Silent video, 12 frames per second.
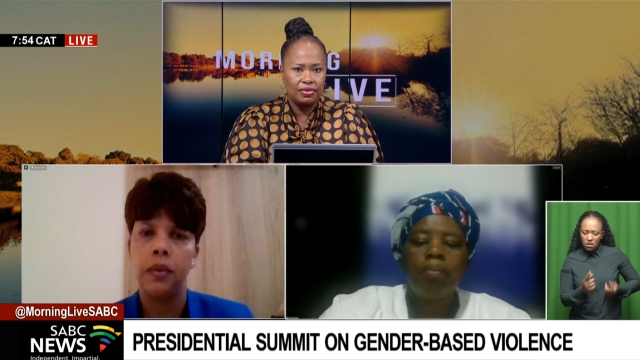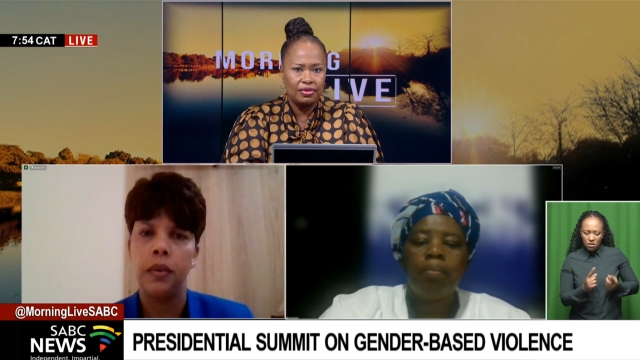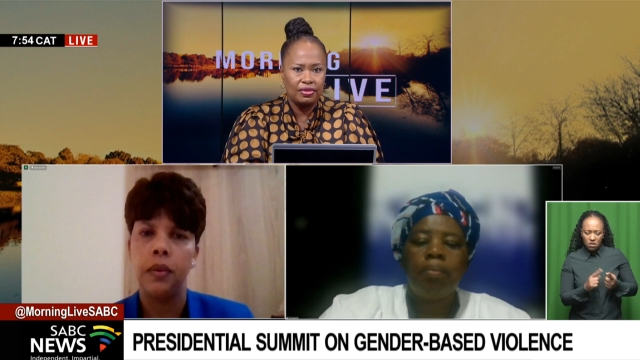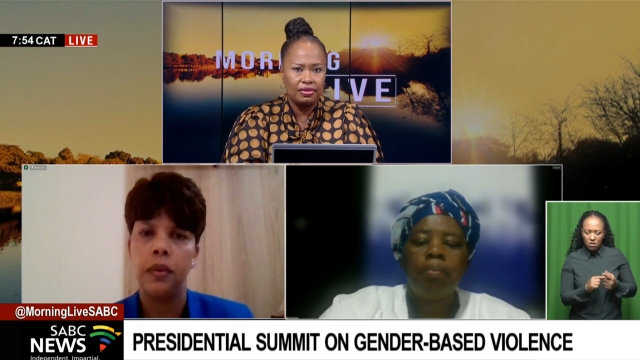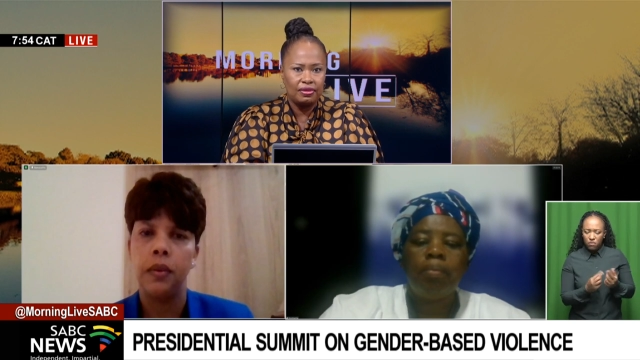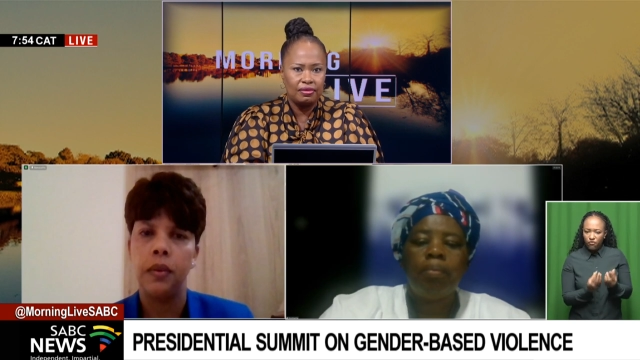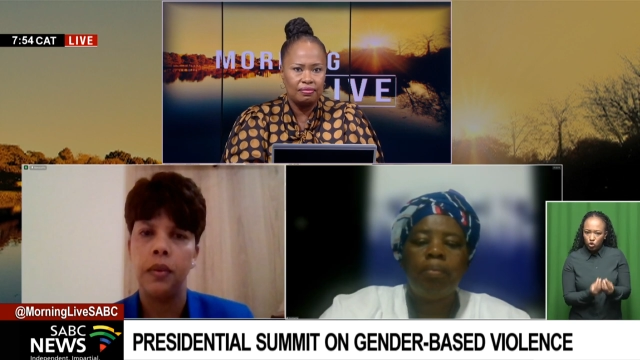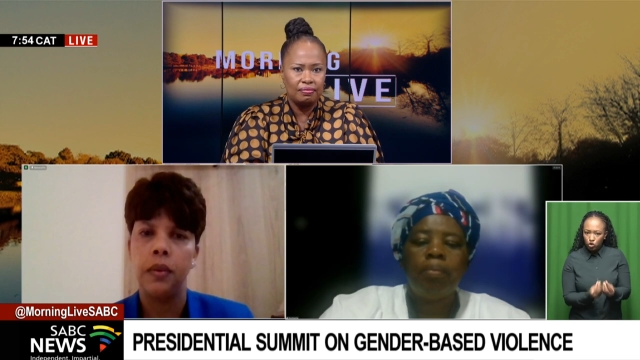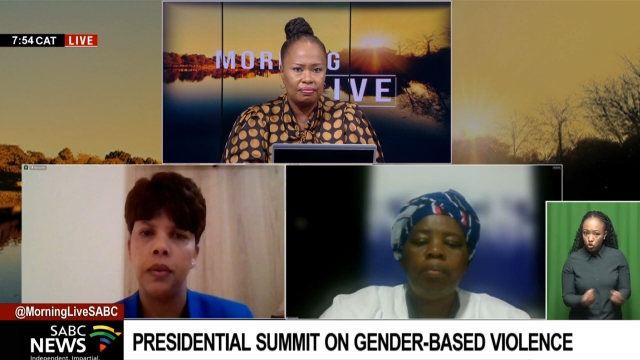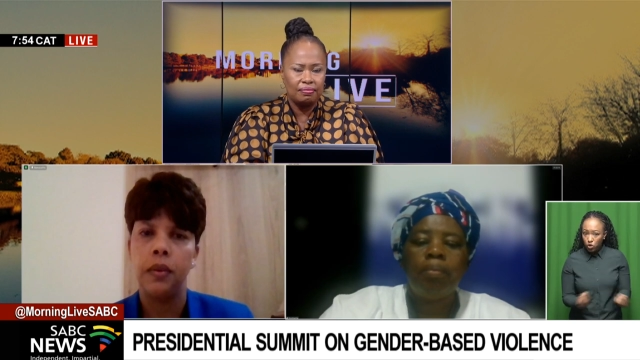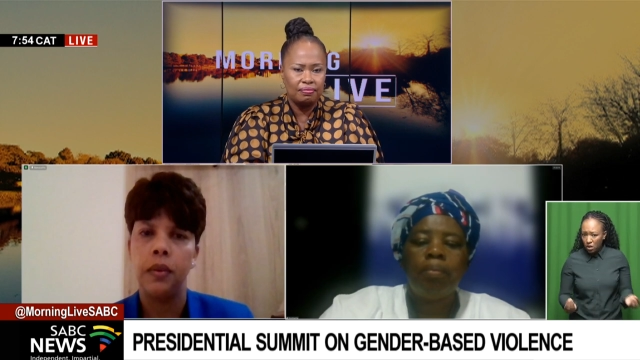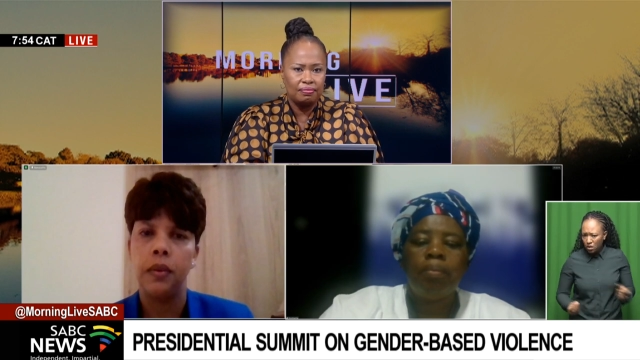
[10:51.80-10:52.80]

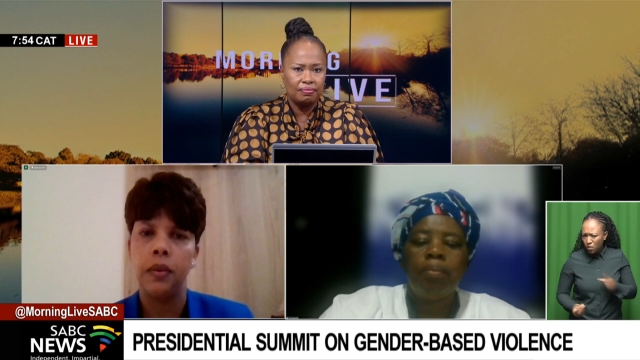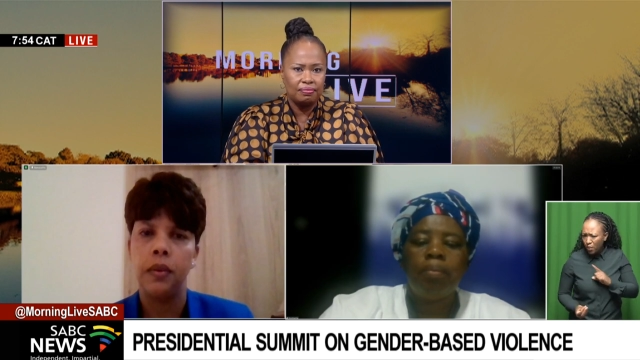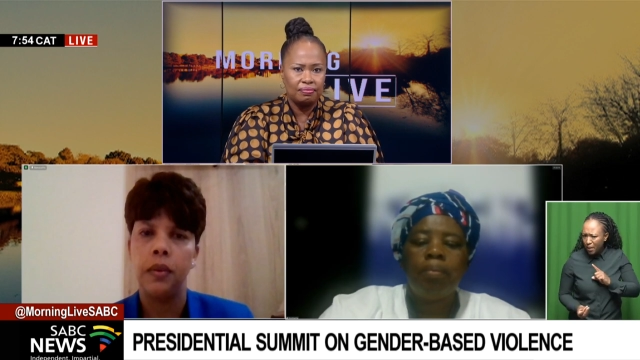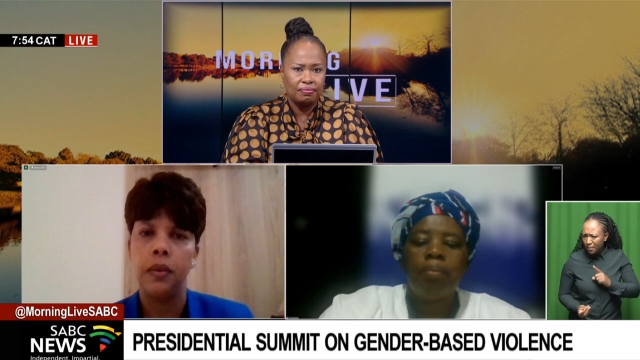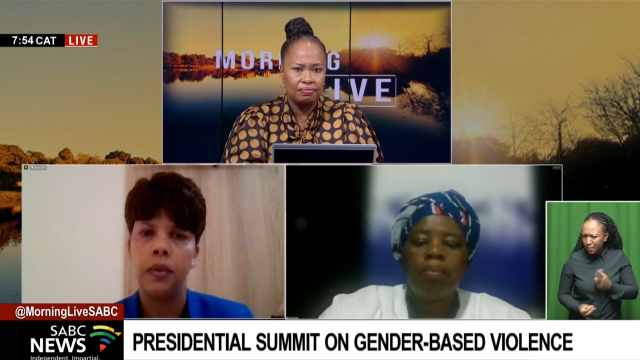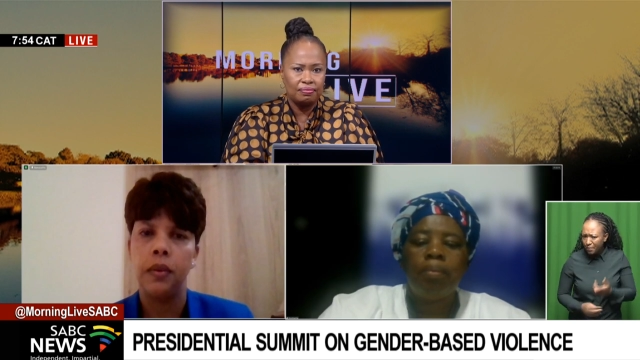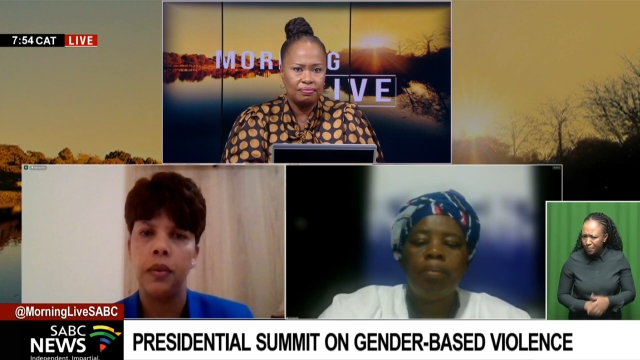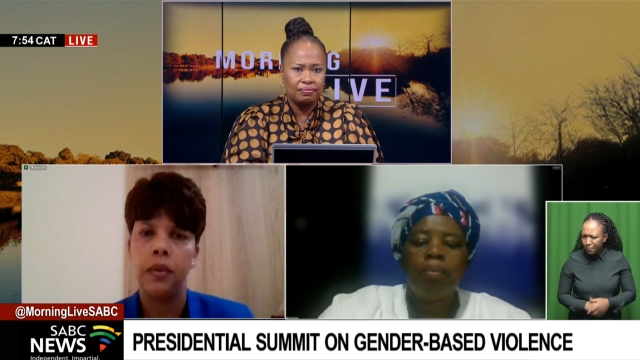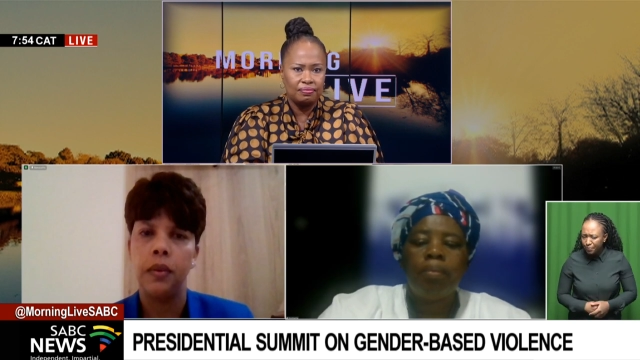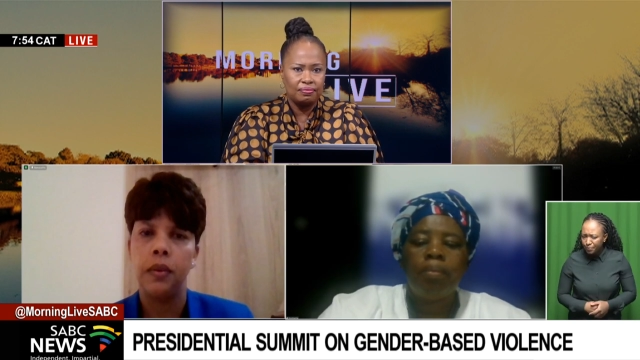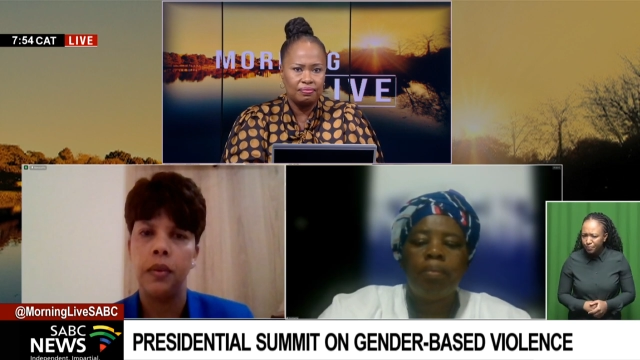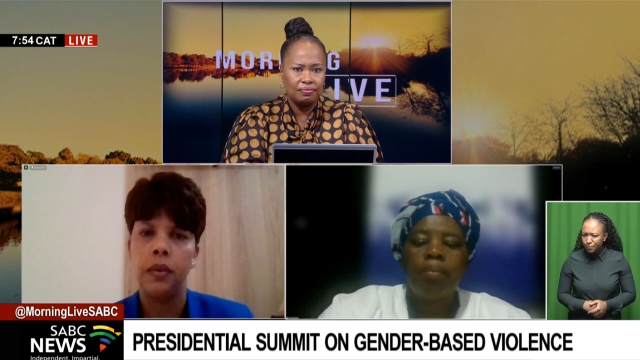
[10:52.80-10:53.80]

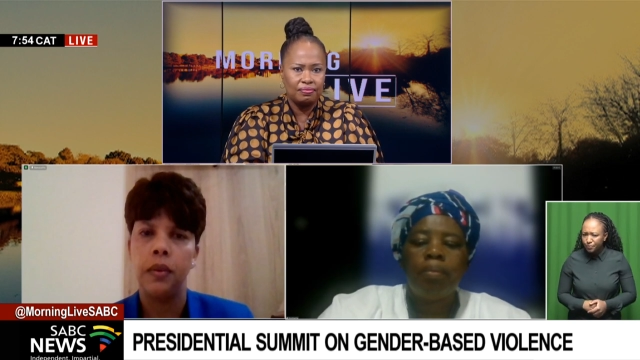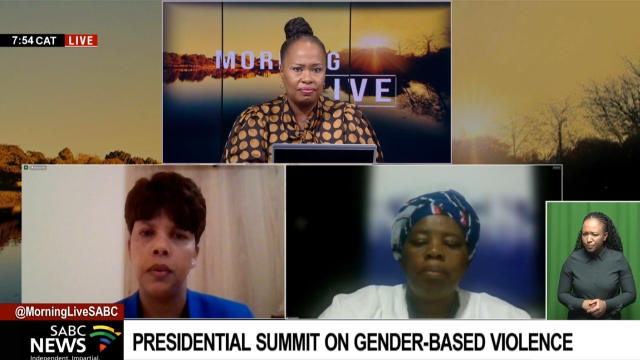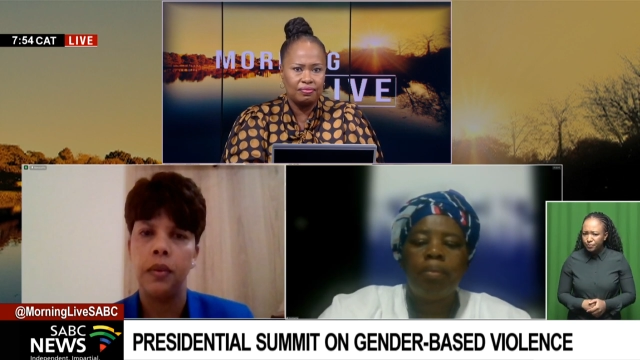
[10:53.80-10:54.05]
(no one is talking)